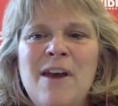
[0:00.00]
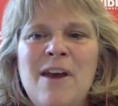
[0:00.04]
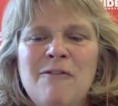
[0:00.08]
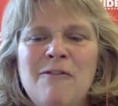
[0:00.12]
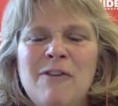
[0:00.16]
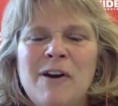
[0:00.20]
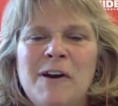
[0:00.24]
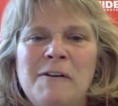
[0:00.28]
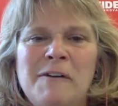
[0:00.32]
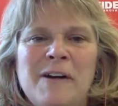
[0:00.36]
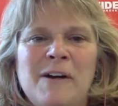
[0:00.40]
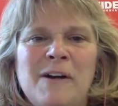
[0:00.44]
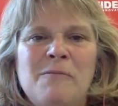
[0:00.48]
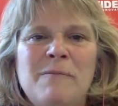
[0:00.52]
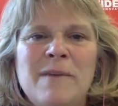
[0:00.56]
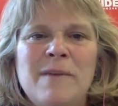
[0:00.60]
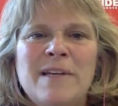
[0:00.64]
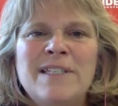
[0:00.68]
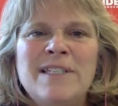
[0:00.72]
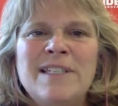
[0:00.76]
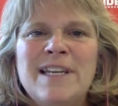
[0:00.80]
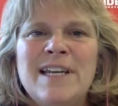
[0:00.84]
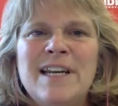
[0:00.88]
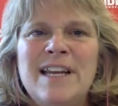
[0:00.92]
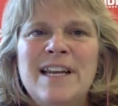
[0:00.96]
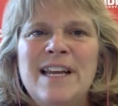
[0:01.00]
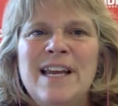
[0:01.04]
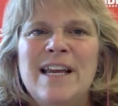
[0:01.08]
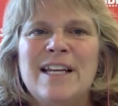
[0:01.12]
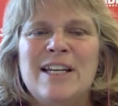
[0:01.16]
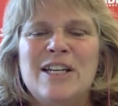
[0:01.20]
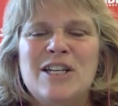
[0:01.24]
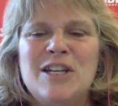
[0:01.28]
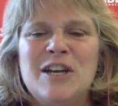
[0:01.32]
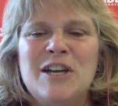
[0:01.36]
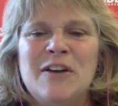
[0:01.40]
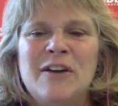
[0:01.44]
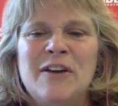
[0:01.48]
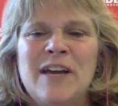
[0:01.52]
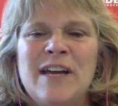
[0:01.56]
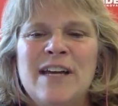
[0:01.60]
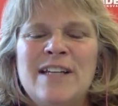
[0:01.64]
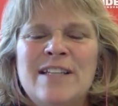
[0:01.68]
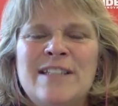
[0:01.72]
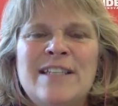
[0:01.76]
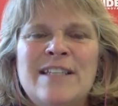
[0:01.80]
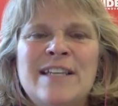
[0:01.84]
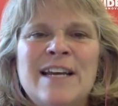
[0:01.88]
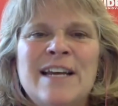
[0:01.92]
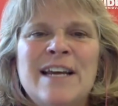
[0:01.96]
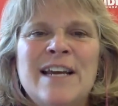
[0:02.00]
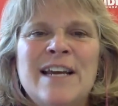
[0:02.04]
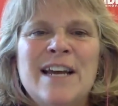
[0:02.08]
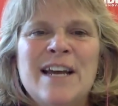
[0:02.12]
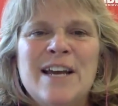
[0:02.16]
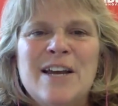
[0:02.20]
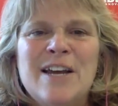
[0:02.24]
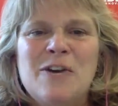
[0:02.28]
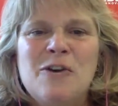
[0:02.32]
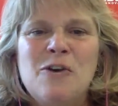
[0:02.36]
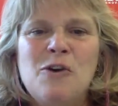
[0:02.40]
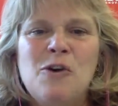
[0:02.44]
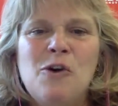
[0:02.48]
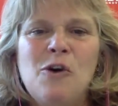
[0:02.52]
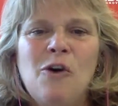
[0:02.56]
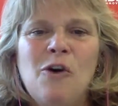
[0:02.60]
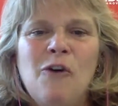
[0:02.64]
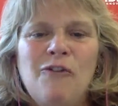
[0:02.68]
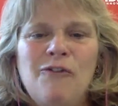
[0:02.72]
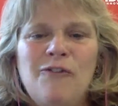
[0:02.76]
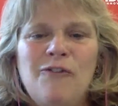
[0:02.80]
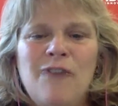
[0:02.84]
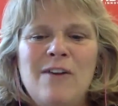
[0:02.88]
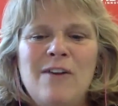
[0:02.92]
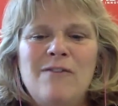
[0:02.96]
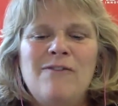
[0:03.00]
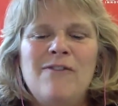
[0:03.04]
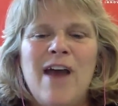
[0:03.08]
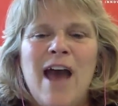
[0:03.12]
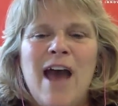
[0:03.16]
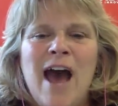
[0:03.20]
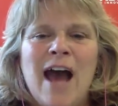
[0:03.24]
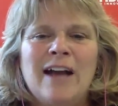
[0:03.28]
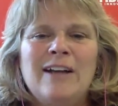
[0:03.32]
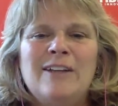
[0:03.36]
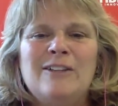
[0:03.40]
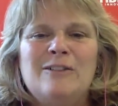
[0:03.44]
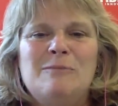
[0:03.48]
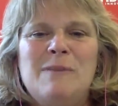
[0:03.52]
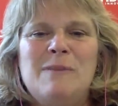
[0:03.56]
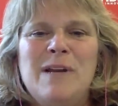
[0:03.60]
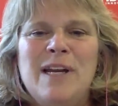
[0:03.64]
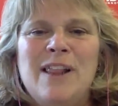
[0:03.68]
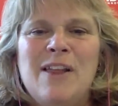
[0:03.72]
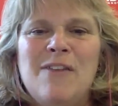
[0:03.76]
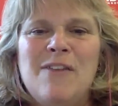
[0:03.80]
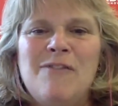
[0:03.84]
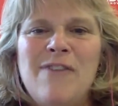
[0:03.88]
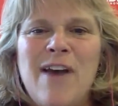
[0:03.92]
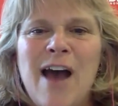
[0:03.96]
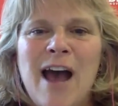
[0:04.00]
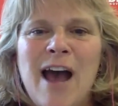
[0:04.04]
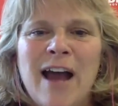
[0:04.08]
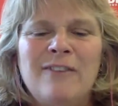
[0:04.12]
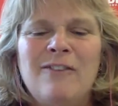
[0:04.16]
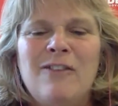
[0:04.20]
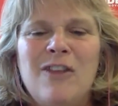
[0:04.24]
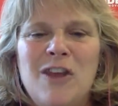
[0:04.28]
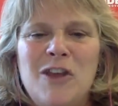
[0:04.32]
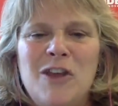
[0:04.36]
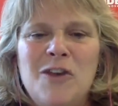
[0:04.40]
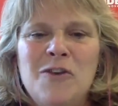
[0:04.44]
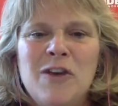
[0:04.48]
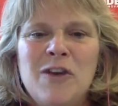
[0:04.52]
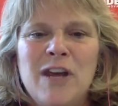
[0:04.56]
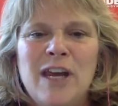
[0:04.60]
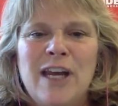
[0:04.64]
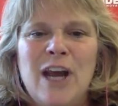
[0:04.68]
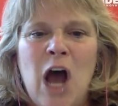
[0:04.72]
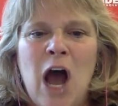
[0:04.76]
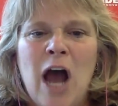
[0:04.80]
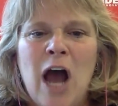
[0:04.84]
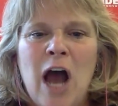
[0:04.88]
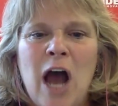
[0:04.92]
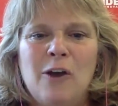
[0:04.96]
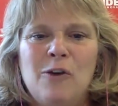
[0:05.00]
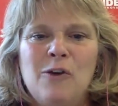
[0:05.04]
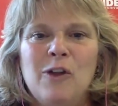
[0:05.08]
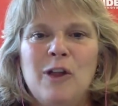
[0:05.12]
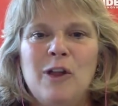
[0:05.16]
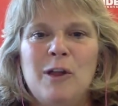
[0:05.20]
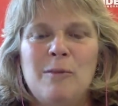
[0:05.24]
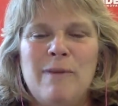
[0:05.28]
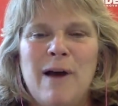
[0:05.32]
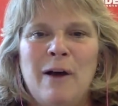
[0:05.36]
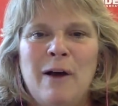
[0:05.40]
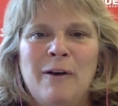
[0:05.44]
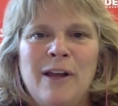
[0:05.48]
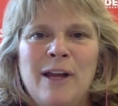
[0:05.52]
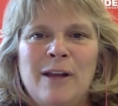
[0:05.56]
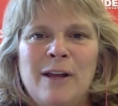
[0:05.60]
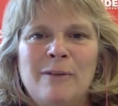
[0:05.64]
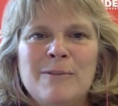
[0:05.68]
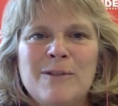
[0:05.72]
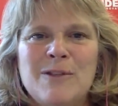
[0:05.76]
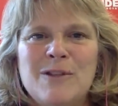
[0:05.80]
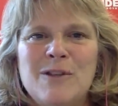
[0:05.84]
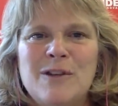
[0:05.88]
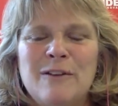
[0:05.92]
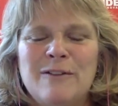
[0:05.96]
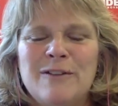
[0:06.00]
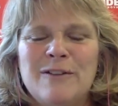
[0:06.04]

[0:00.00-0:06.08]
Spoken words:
For anyone who missed it, he can share his Google fun fact, meaning the fact that you cannot Google about him, so you have